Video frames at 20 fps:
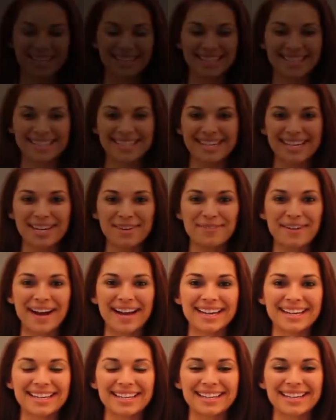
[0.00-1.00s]
The City of
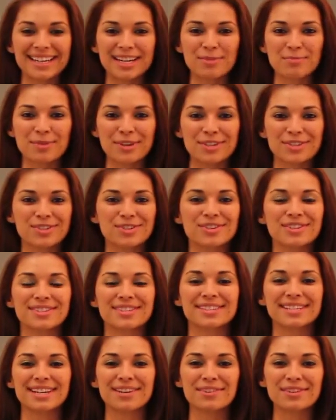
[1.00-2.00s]
Hialeah brings you a
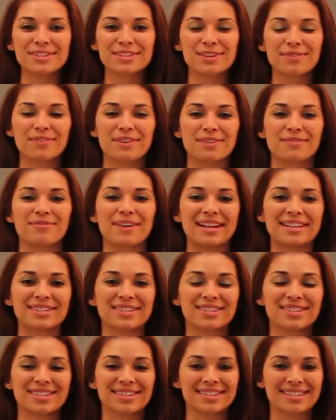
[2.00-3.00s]
series of
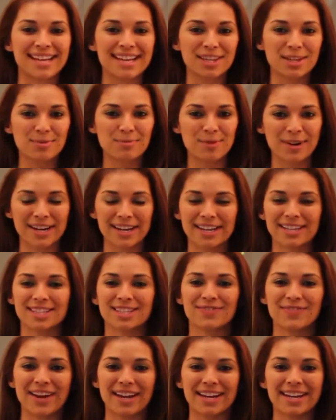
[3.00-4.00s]
events to celebrate
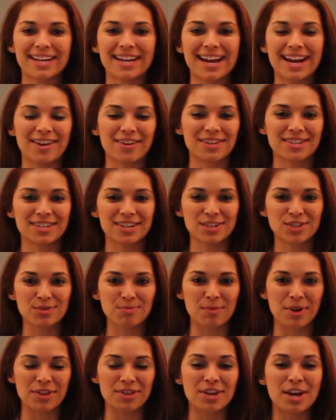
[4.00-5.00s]
Hispanic
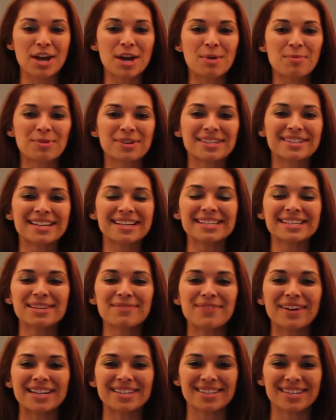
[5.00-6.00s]
Heritage Month
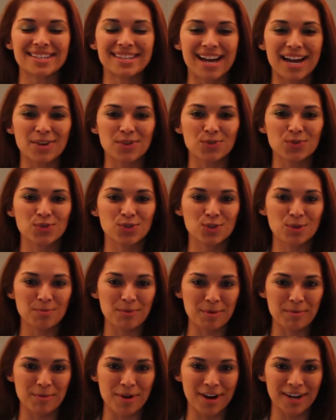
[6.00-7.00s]
presented by Sedano's
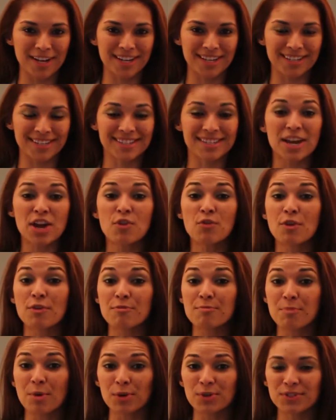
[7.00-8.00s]
Supermarkets, with
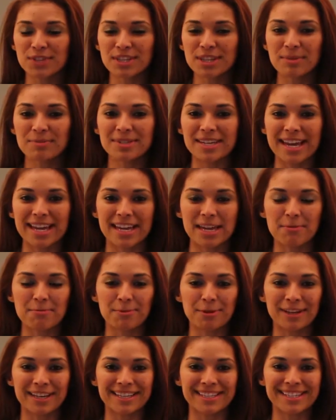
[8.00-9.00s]
most of them taking
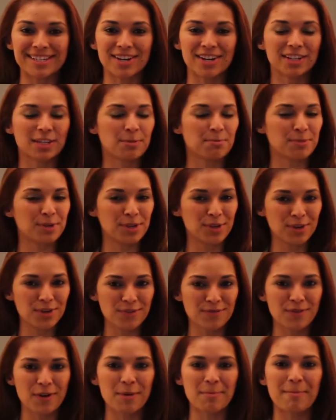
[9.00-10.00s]
place here at the
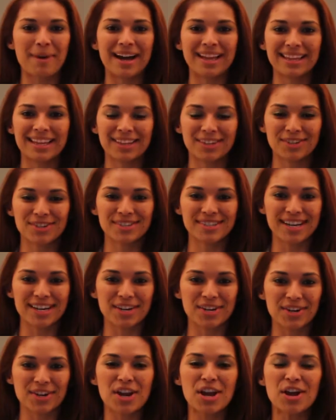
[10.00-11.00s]
beautiful Milander
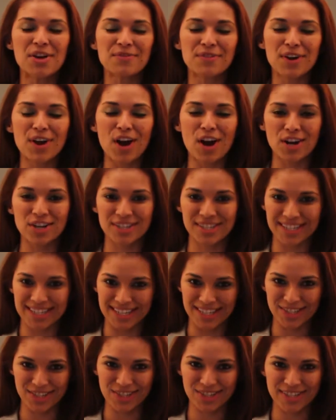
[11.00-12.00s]
Center for Arts and
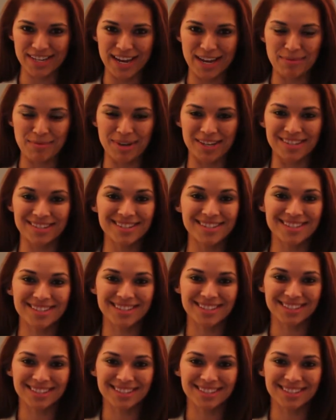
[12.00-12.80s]
Entertainment.